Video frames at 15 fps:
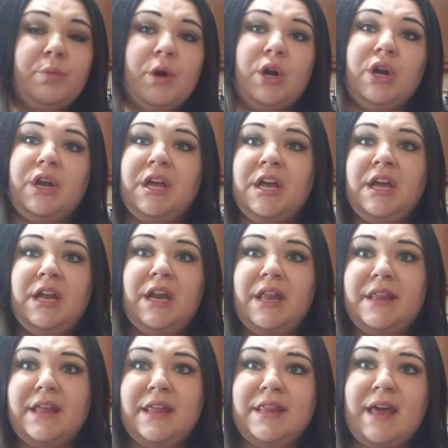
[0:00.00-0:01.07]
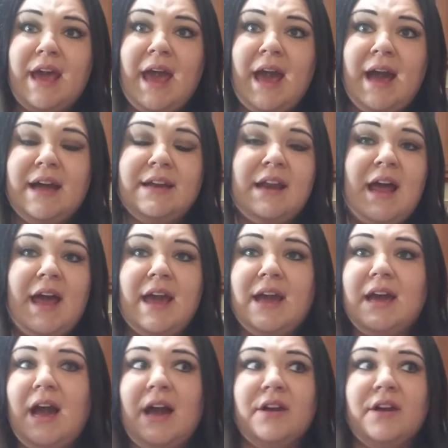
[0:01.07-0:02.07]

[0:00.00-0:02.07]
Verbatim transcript: burning and then they had like